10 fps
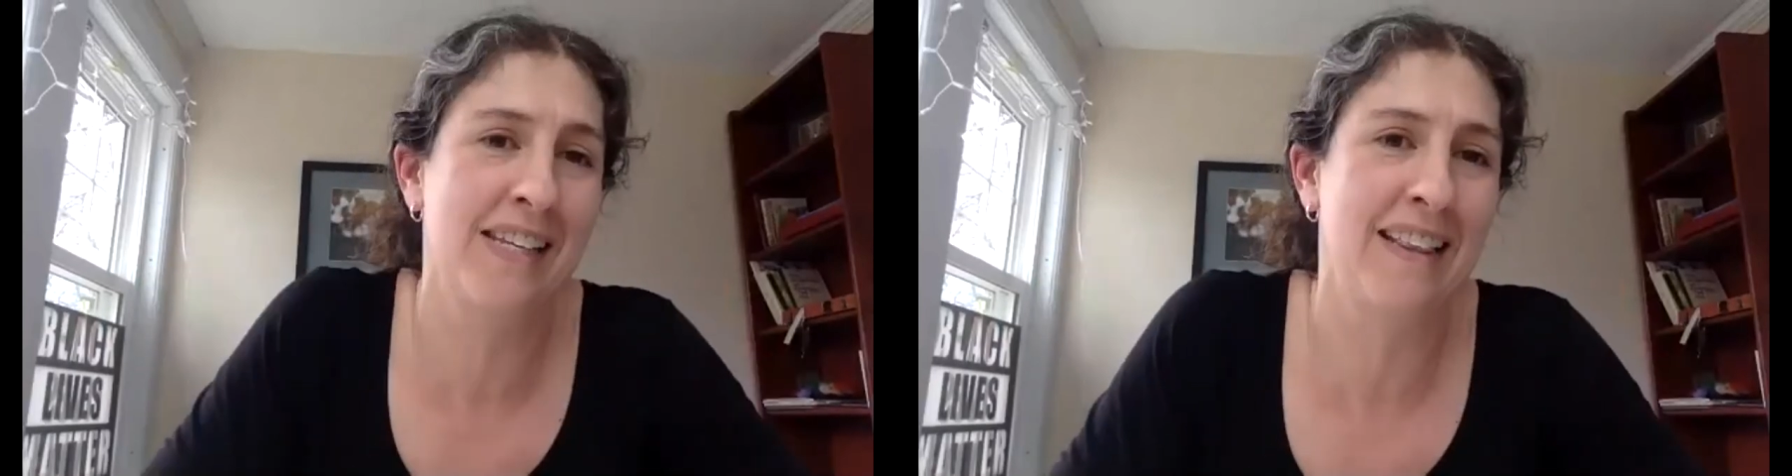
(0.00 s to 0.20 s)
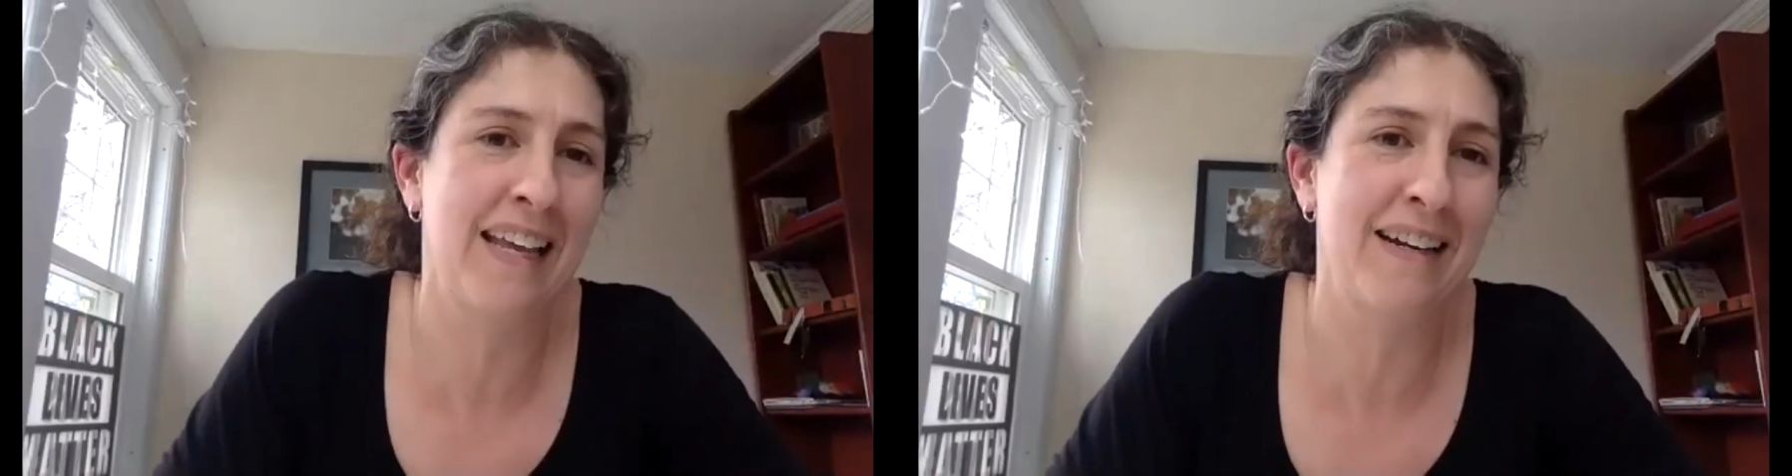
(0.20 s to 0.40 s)

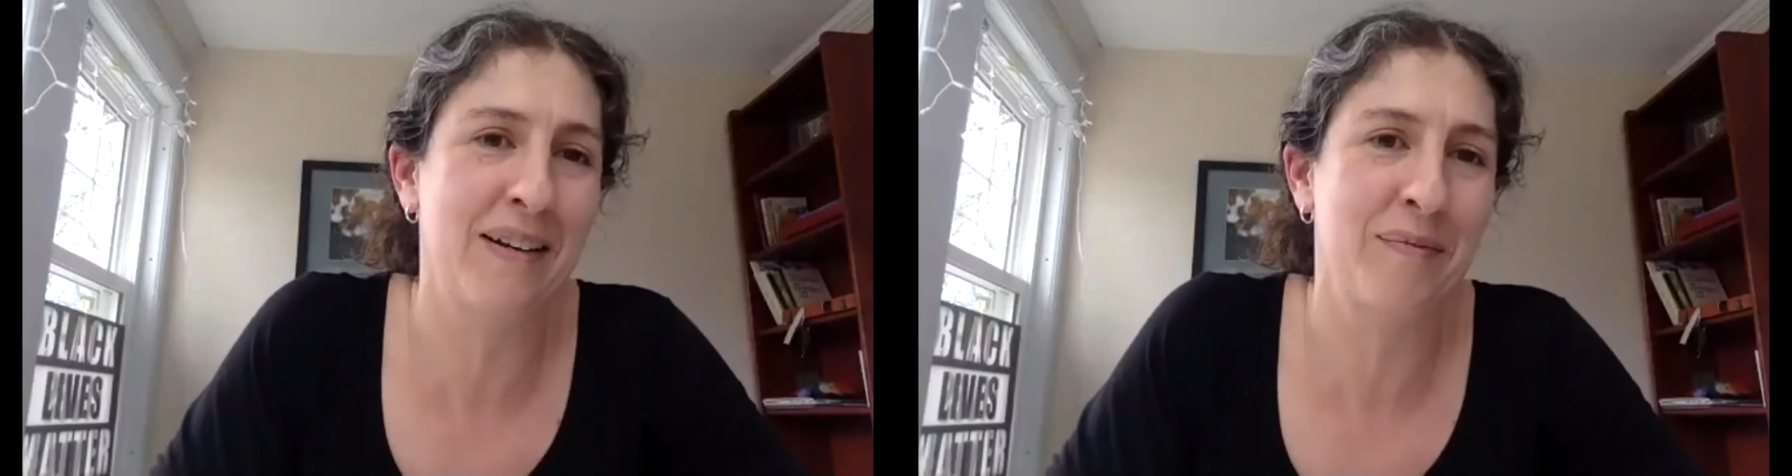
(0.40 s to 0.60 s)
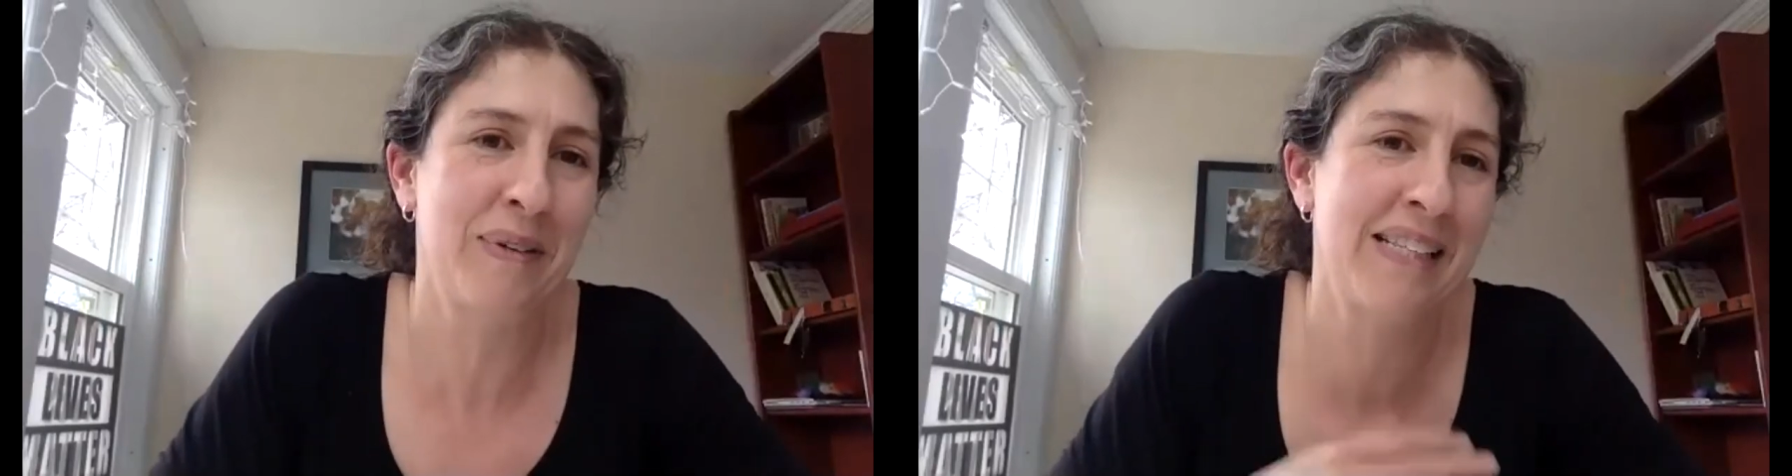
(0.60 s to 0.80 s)

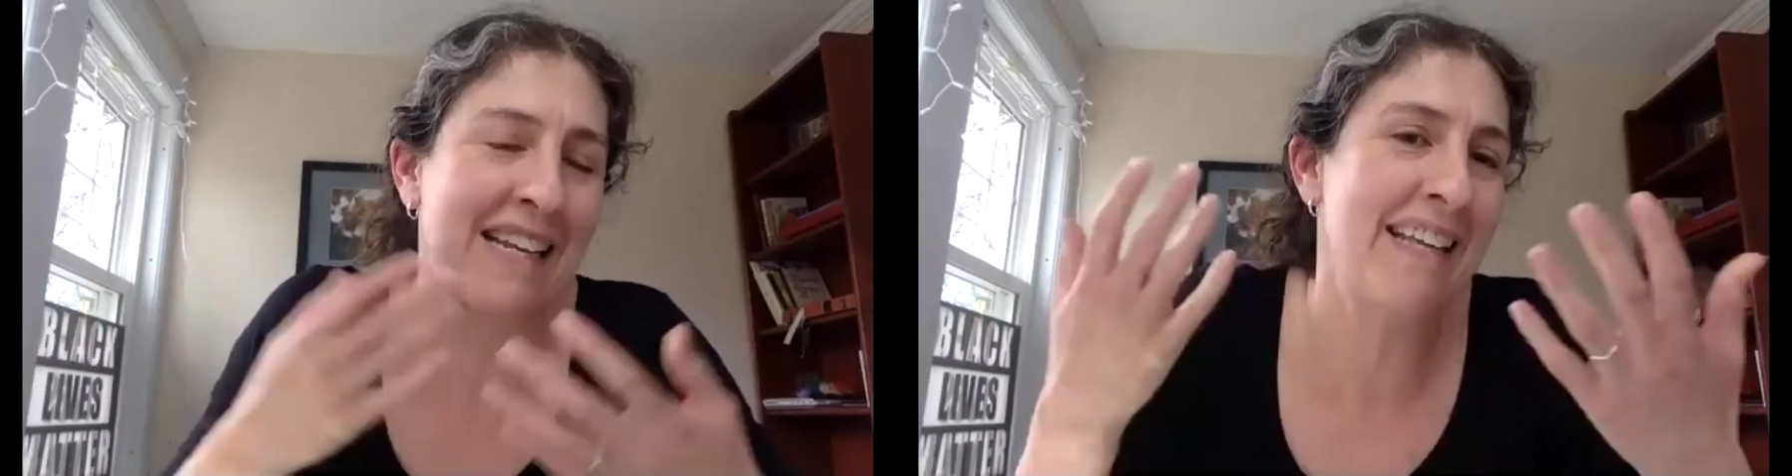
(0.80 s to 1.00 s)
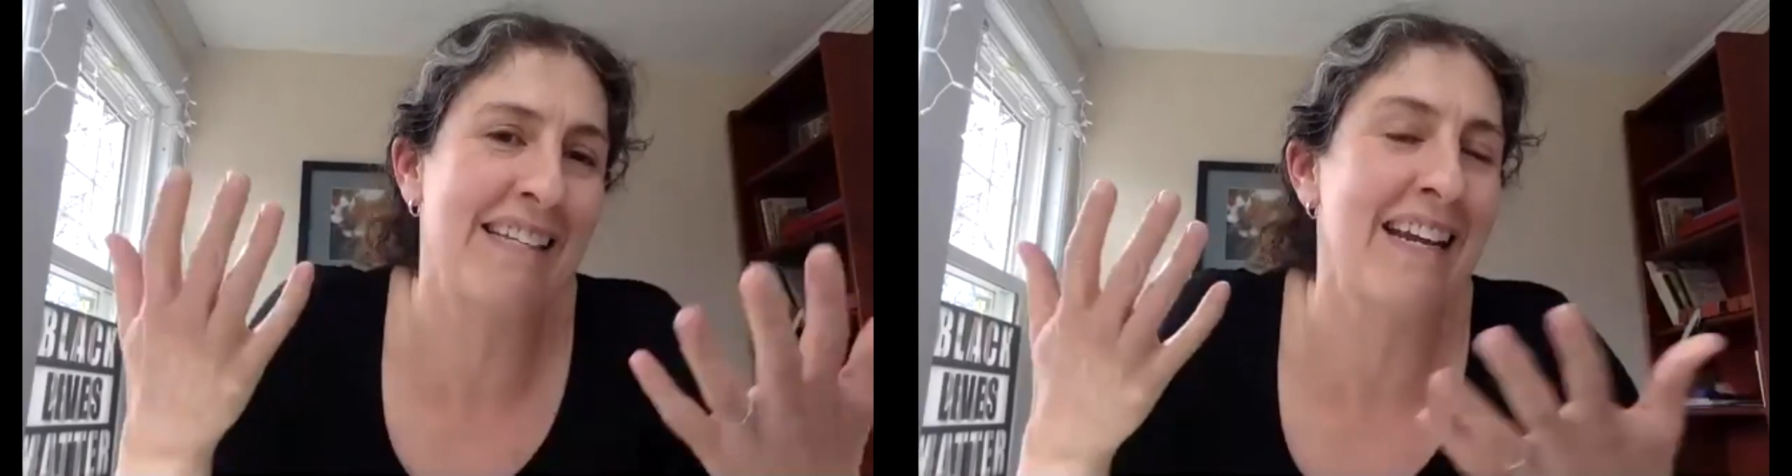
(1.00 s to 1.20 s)

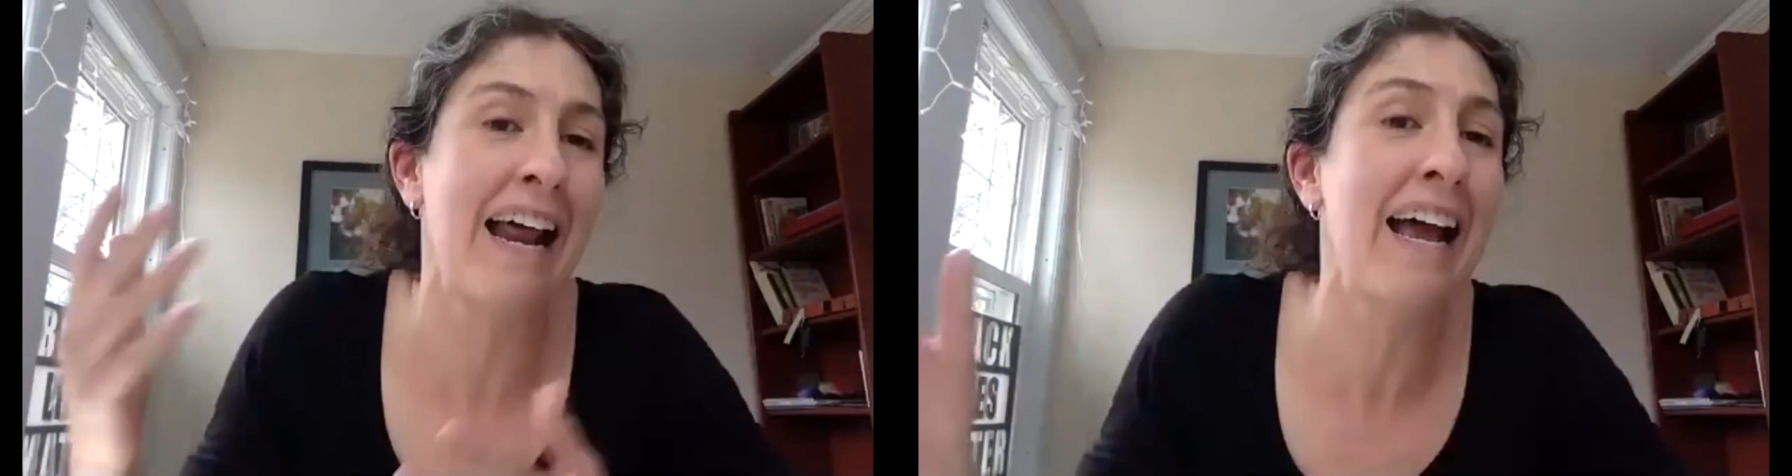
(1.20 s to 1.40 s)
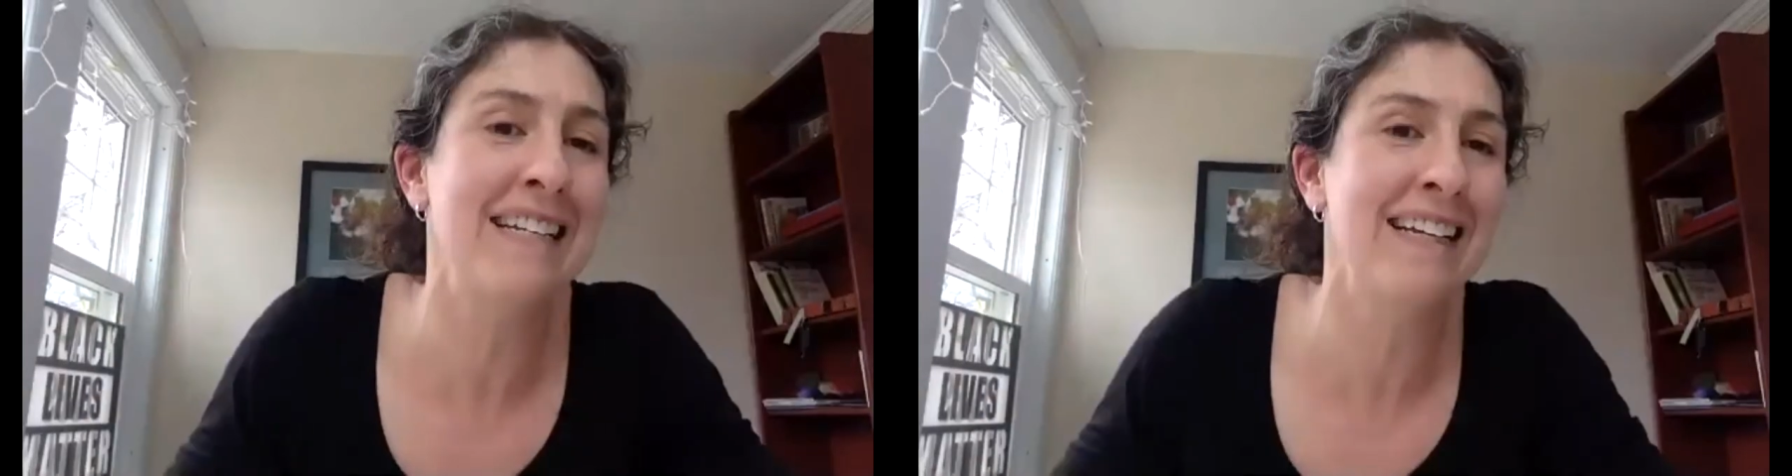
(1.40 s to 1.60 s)
it an
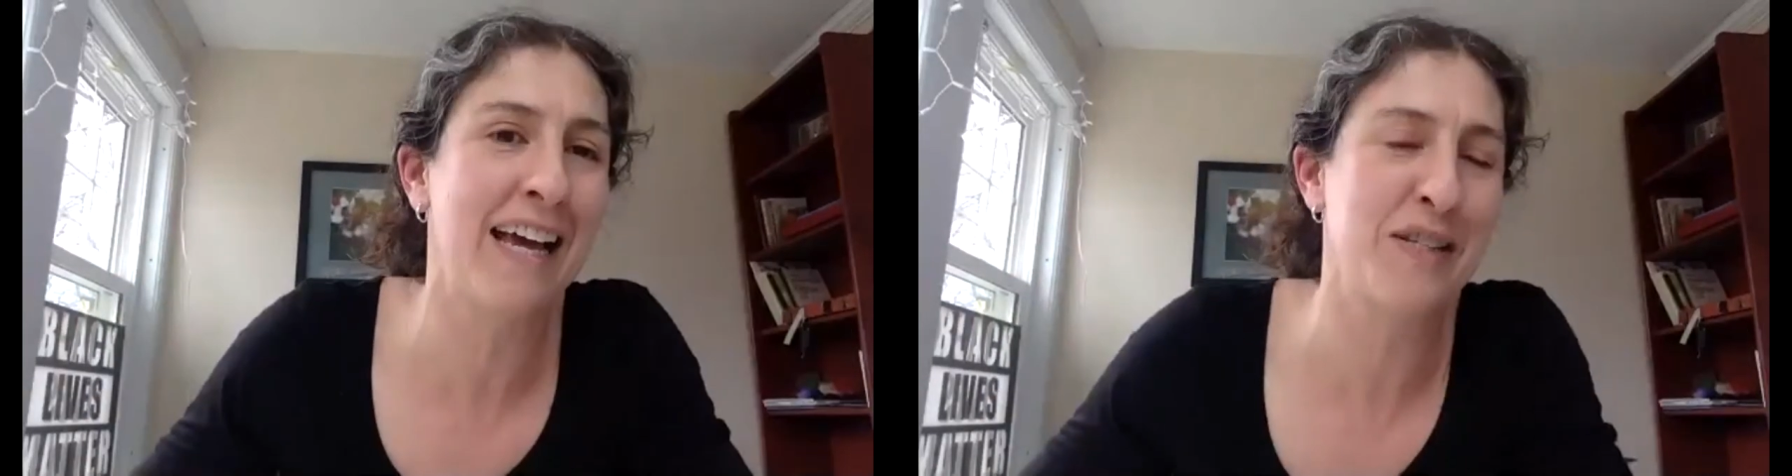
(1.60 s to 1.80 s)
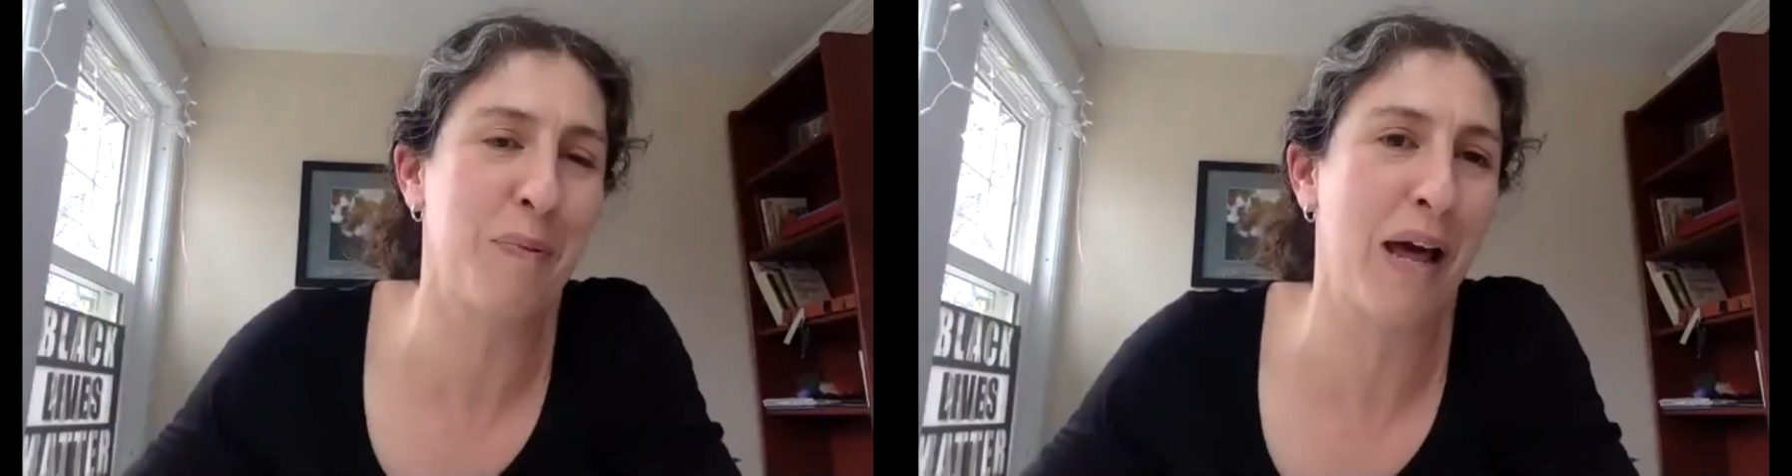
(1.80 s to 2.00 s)
idealized